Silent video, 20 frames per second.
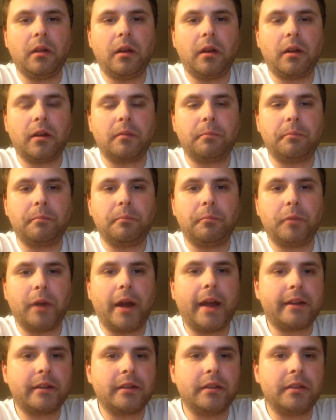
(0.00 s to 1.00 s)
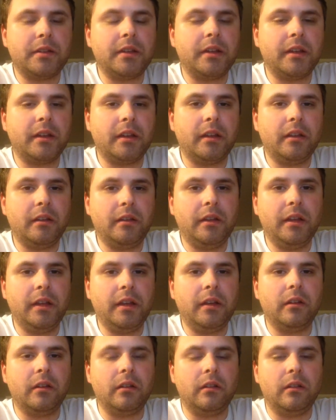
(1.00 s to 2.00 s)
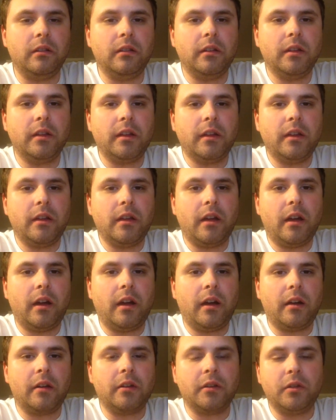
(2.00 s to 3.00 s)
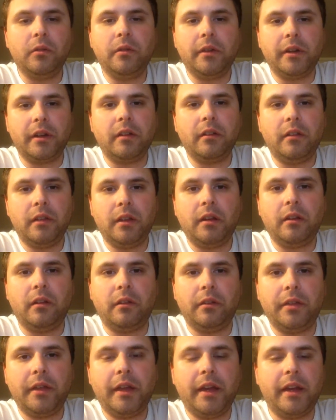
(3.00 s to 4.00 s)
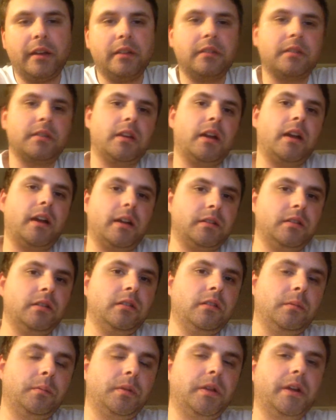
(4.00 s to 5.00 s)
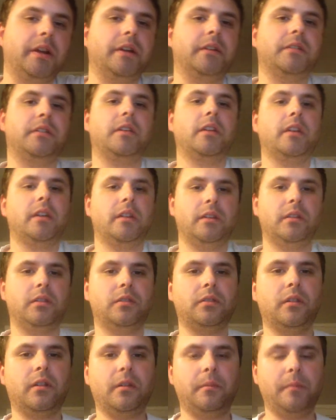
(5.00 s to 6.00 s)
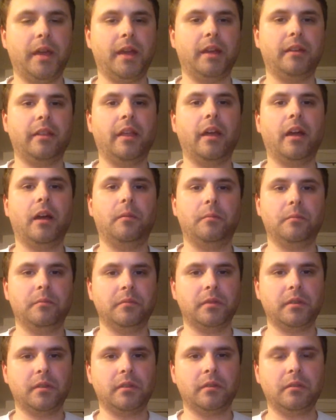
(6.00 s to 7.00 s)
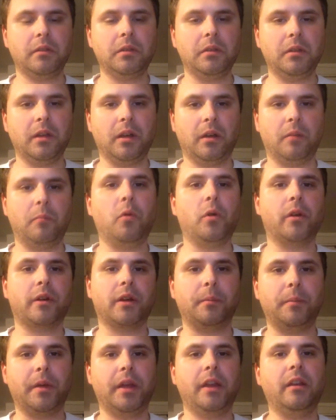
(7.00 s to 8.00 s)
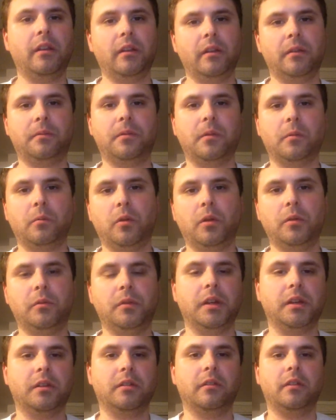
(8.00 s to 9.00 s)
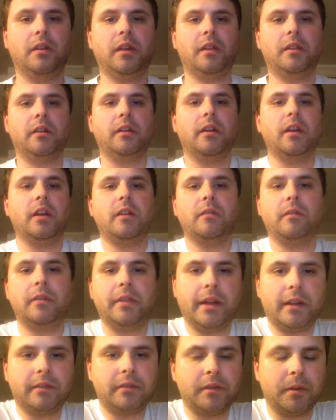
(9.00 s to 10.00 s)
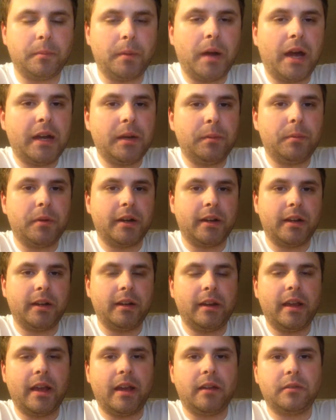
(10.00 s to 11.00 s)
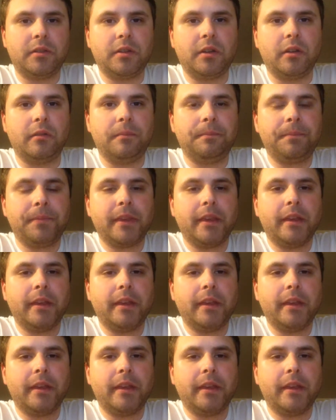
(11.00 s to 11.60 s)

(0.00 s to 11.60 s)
are practicing illegal uh, are doing illegal things uh, to the players to sort of make them you know more competitive from one week to another without their body breaking down. So